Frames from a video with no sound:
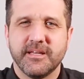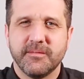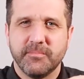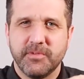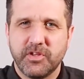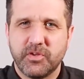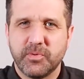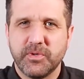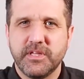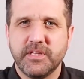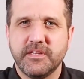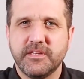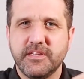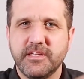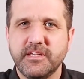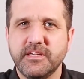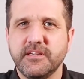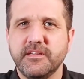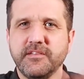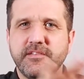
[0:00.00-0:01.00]
between
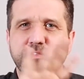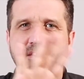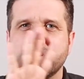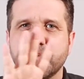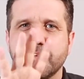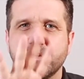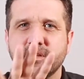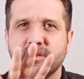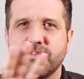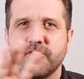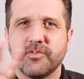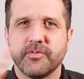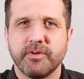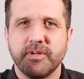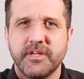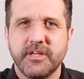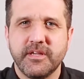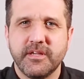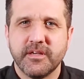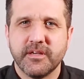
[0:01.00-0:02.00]
these
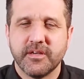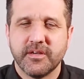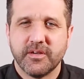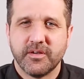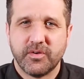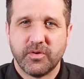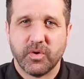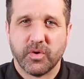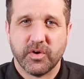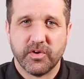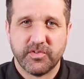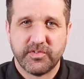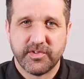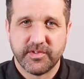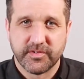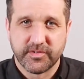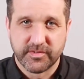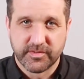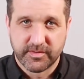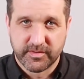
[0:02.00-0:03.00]
three
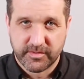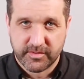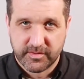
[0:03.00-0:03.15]
courses.